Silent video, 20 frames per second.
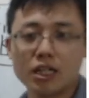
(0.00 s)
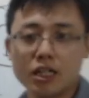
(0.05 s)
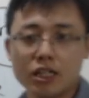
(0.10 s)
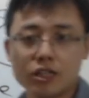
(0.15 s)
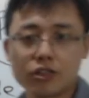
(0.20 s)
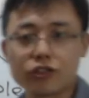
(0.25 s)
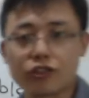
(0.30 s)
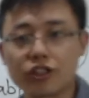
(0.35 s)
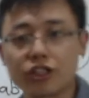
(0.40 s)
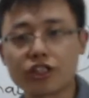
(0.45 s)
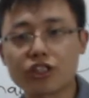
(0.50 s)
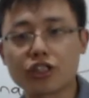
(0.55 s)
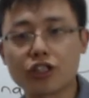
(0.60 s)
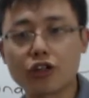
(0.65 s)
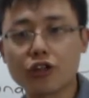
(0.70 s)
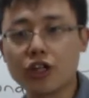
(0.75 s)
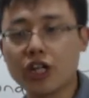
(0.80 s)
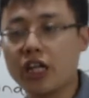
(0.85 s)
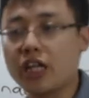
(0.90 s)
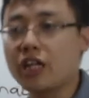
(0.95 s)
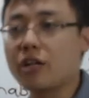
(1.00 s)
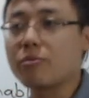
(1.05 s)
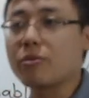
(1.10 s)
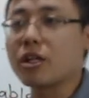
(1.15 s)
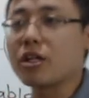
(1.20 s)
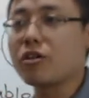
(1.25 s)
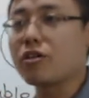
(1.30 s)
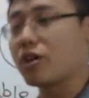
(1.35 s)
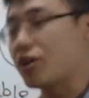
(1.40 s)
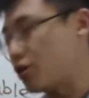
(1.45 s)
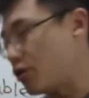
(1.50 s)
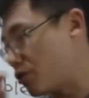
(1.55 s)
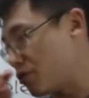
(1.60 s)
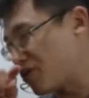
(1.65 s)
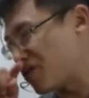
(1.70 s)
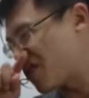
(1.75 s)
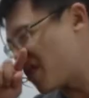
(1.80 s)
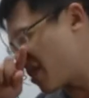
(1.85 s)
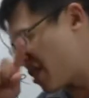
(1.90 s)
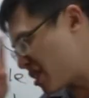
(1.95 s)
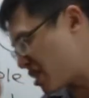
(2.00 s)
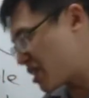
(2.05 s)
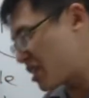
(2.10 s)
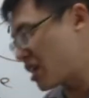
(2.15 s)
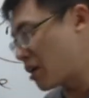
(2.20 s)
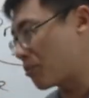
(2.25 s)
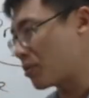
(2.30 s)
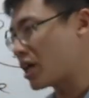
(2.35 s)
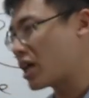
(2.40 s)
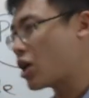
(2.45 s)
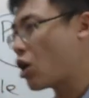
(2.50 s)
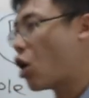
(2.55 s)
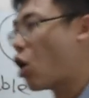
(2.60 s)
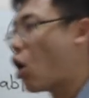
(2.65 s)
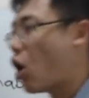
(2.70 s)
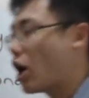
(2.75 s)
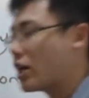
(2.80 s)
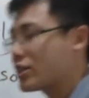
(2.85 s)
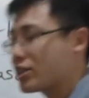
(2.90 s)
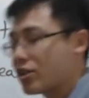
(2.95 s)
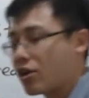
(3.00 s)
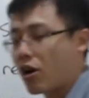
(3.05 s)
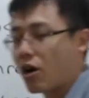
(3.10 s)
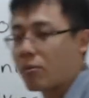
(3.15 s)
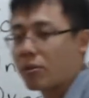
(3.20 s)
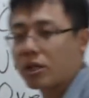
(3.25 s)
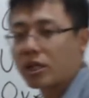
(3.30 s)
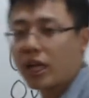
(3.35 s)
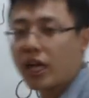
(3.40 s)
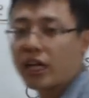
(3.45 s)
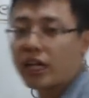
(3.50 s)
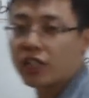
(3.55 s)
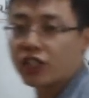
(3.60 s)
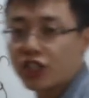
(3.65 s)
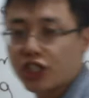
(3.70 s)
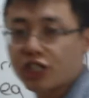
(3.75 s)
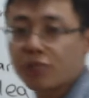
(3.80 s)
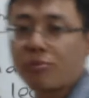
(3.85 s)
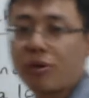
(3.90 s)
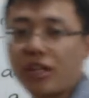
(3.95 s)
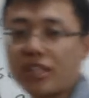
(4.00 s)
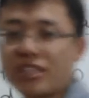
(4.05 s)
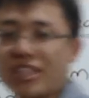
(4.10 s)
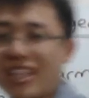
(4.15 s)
So this is a good idiom that you can use. Something costs an arm and a leg. It just means